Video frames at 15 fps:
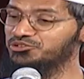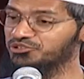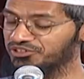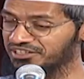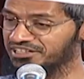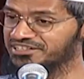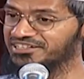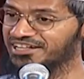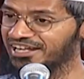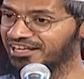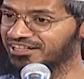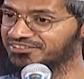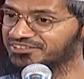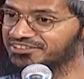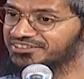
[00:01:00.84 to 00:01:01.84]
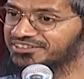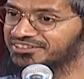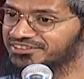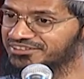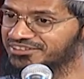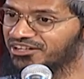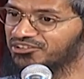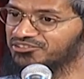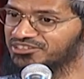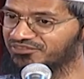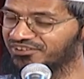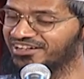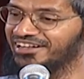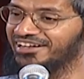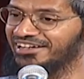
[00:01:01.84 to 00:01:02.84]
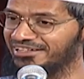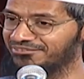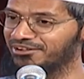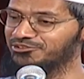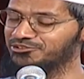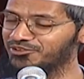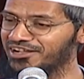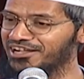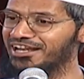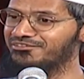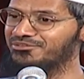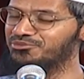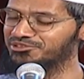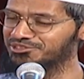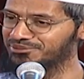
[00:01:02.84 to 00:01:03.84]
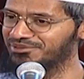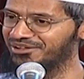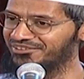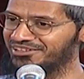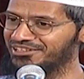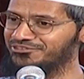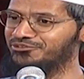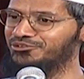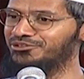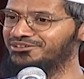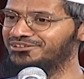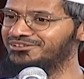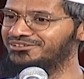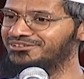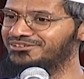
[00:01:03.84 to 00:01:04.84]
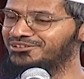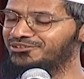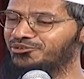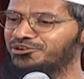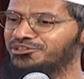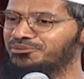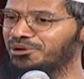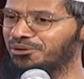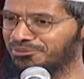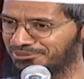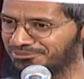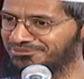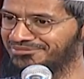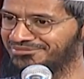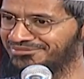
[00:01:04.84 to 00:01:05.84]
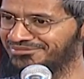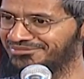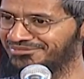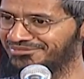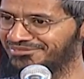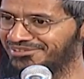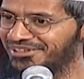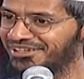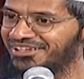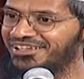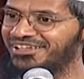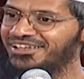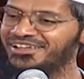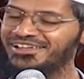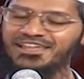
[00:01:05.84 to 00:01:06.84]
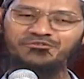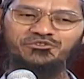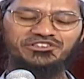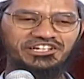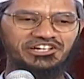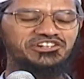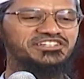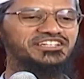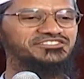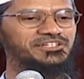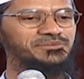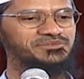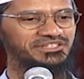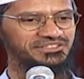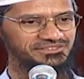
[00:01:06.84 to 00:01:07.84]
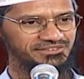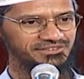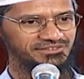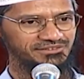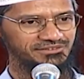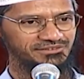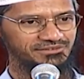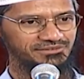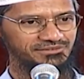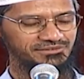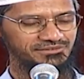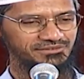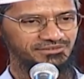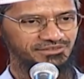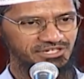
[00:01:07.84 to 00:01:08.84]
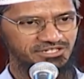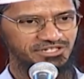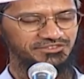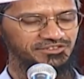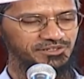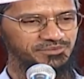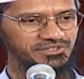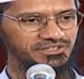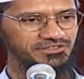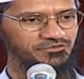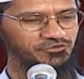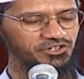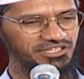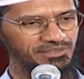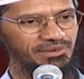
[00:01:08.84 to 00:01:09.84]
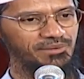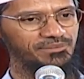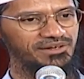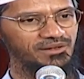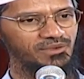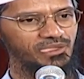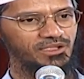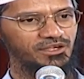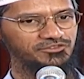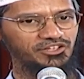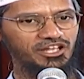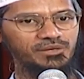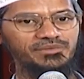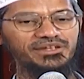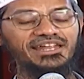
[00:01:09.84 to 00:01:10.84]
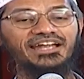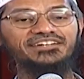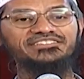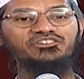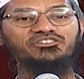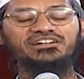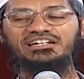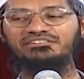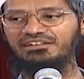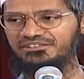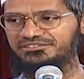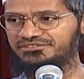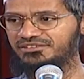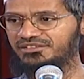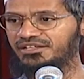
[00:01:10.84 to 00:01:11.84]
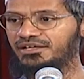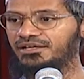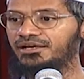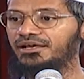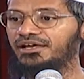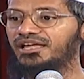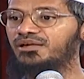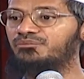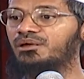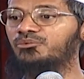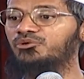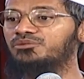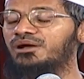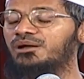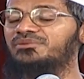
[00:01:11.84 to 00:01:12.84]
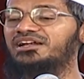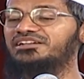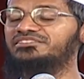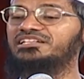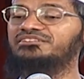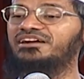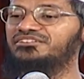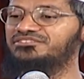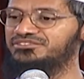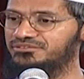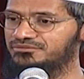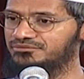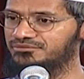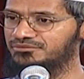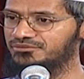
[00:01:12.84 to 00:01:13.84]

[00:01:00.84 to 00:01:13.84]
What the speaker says: So Krishna had 16,108 wives, so why can't be Muslim have at least four? So what's the problem? If you read the Christian scriptures, if you read the Bible, Solomon had 700 wives. Abraham in the Bible had three wives.